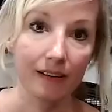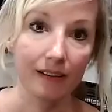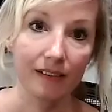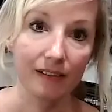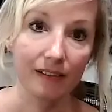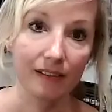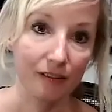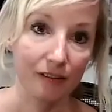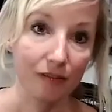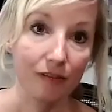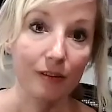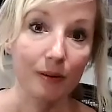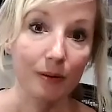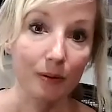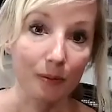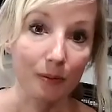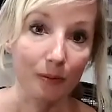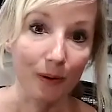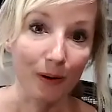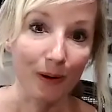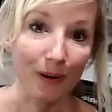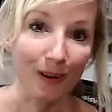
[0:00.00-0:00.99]
is a
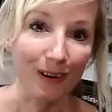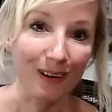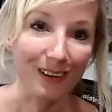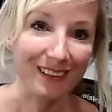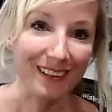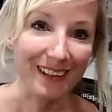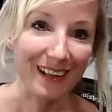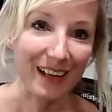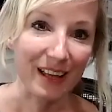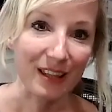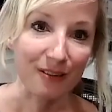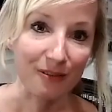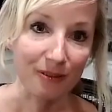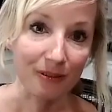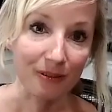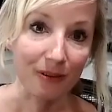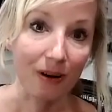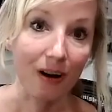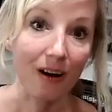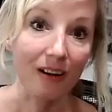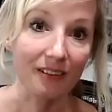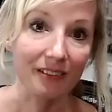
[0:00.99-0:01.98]
different world,
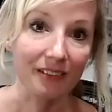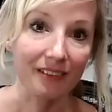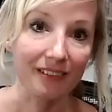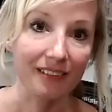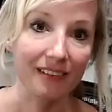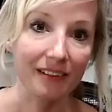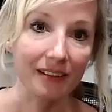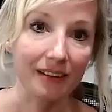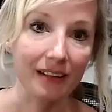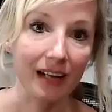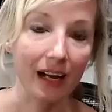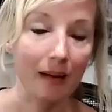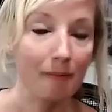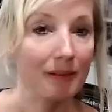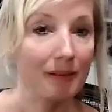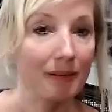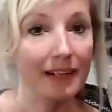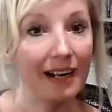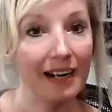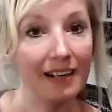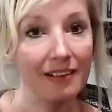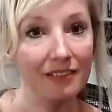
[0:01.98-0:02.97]
Catherine, honestly. I
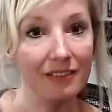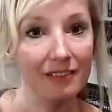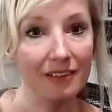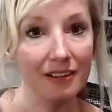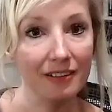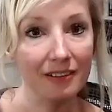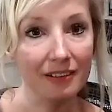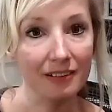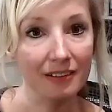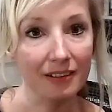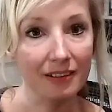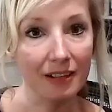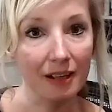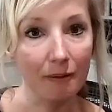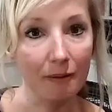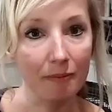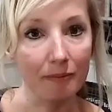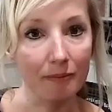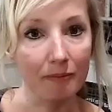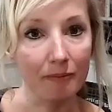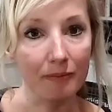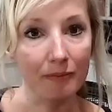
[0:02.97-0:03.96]
mean, I started
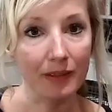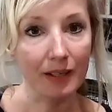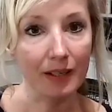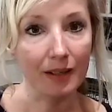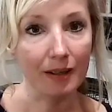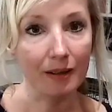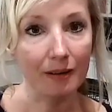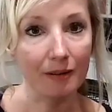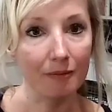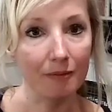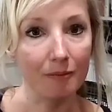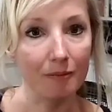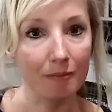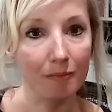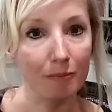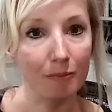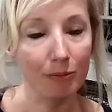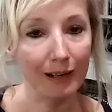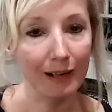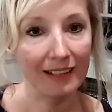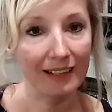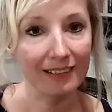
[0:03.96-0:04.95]
um,
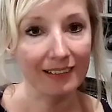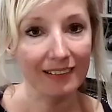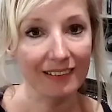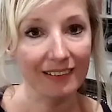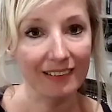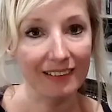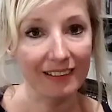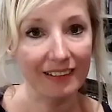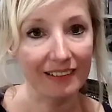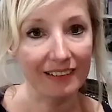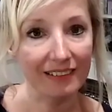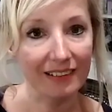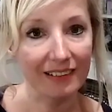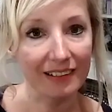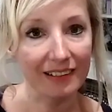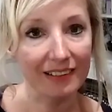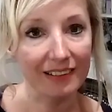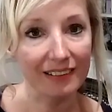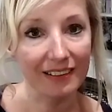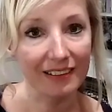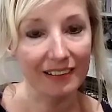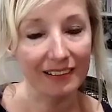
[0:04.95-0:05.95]
um, practicing
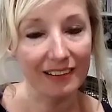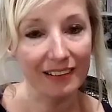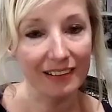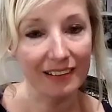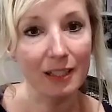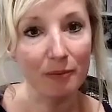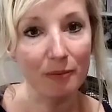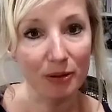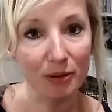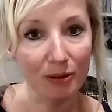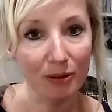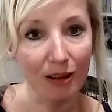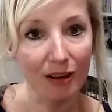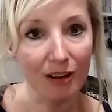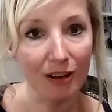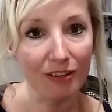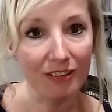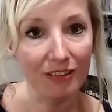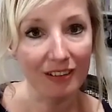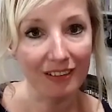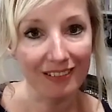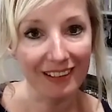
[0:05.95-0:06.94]
in, in, in,
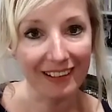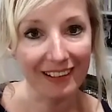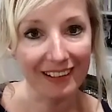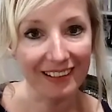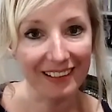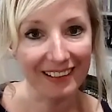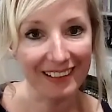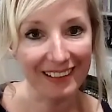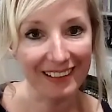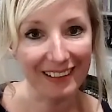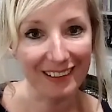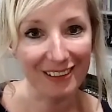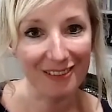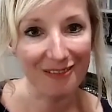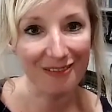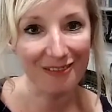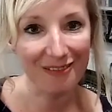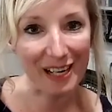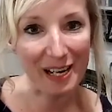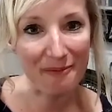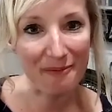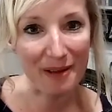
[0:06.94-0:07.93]
hematology and taking care of
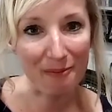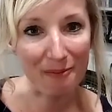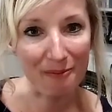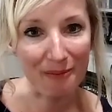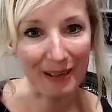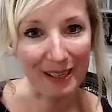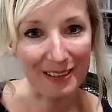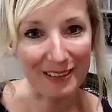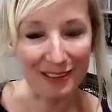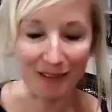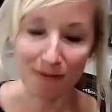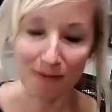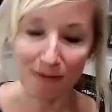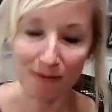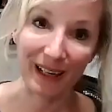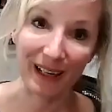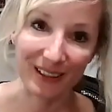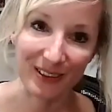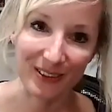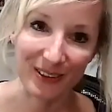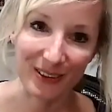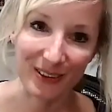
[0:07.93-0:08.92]
AML patients
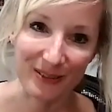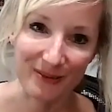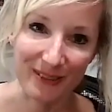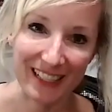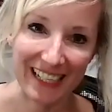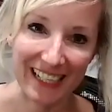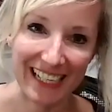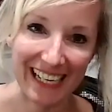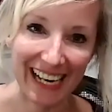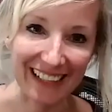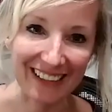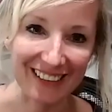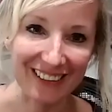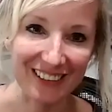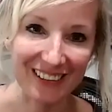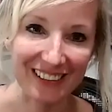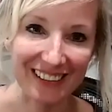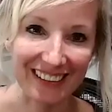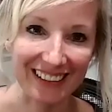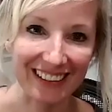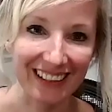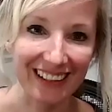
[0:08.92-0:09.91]
back in Germany,
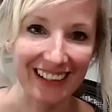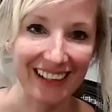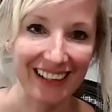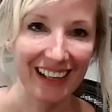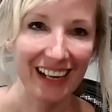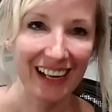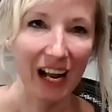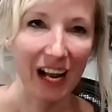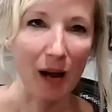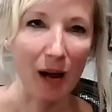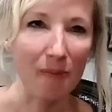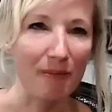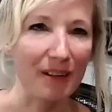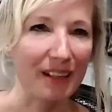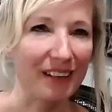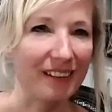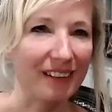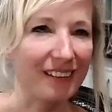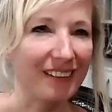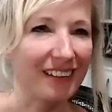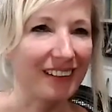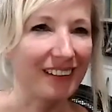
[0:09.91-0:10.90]
actually, um,
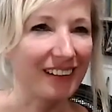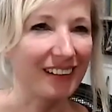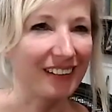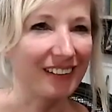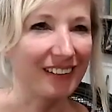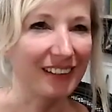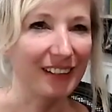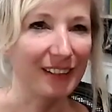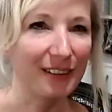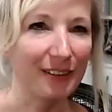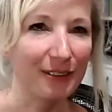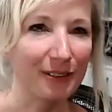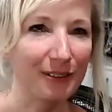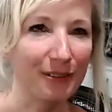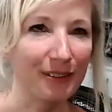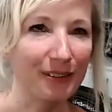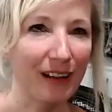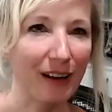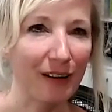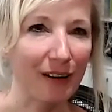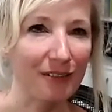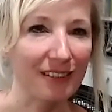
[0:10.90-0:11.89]
in, in the year
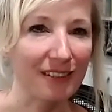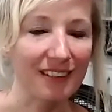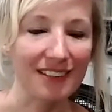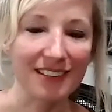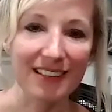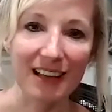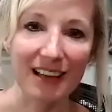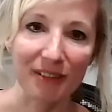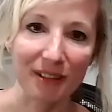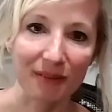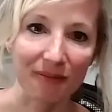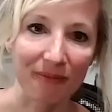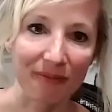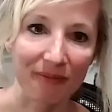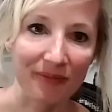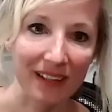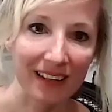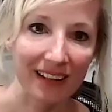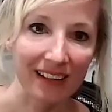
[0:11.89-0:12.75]
2007